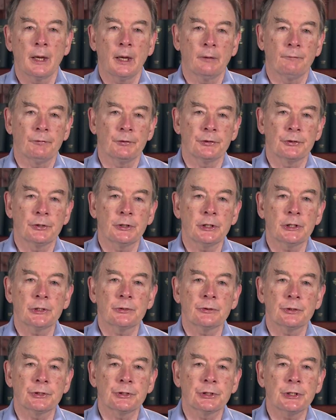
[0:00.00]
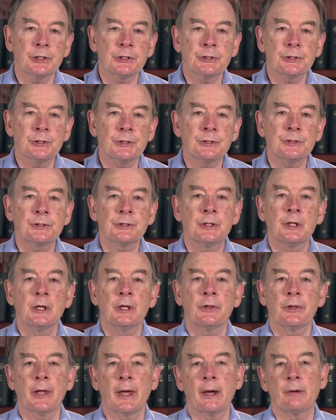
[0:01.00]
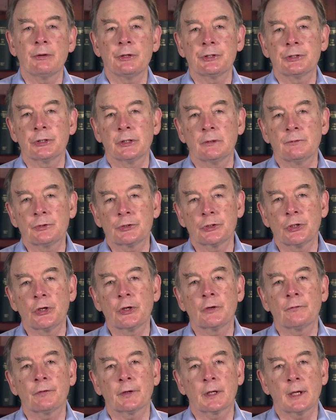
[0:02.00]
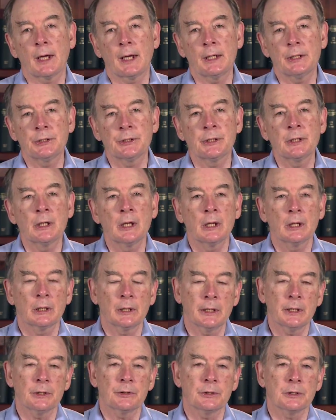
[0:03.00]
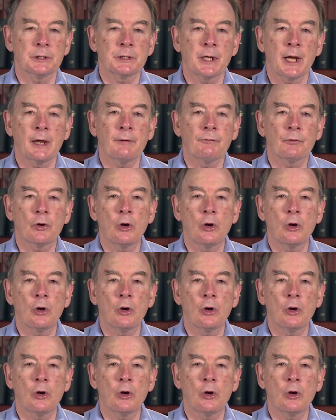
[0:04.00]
and for teacher assistants, they receive certification linked to TAFE